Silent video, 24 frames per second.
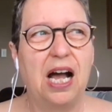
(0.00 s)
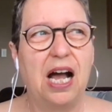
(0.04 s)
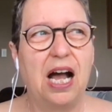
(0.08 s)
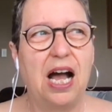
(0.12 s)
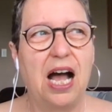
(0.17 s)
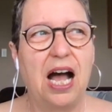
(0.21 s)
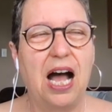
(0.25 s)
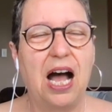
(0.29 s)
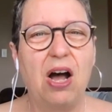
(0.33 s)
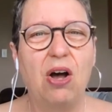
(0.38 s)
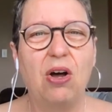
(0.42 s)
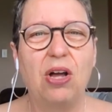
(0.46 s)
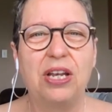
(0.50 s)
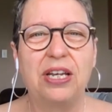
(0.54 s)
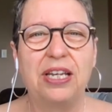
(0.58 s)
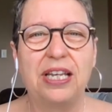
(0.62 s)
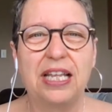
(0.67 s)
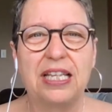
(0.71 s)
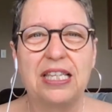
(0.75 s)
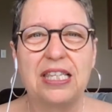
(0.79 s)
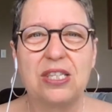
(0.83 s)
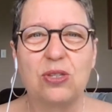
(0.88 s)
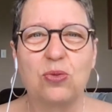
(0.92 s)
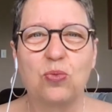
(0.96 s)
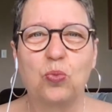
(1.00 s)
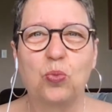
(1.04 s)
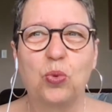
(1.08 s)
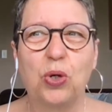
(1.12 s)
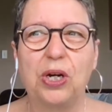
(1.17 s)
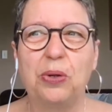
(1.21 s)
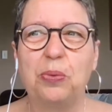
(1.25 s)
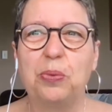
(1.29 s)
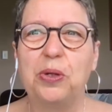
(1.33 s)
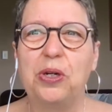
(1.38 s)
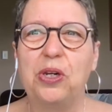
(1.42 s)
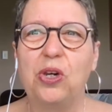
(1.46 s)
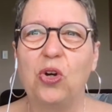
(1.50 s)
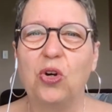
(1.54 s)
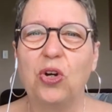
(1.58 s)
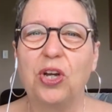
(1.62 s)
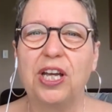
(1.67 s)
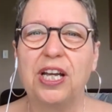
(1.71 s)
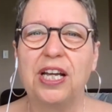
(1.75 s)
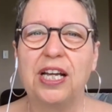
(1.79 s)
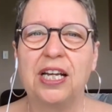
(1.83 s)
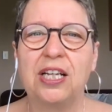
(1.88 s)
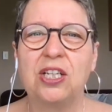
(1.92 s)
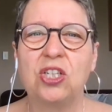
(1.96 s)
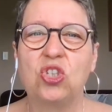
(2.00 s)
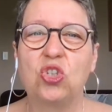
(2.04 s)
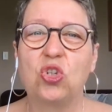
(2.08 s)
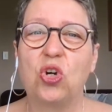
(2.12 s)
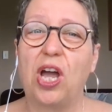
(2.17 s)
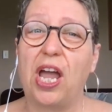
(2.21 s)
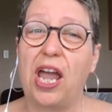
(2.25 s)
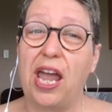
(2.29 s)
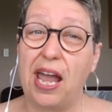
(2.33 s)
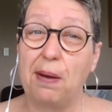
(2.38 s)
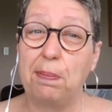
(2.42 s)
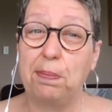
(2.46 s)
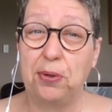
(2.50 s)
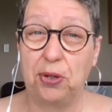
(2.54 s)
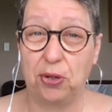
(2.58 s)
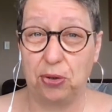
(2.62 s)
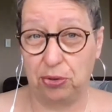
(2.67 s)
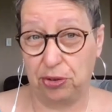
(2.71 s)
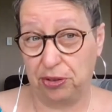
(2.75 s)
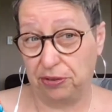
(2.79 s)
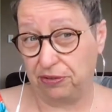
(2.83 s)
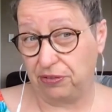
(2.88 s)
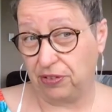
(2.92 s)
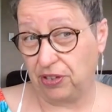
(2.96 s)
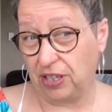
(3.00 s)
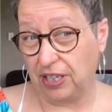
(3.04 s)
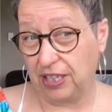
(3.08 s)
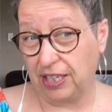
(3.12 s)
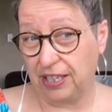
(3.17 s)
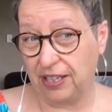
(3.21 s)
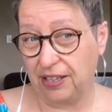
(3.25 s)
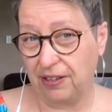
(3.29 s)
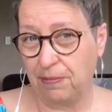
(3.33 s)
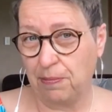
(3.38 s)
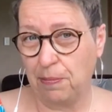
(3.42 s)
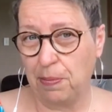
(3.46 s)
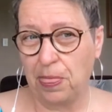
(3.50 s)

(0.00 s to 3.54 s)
And that's where we're looking into air purifier.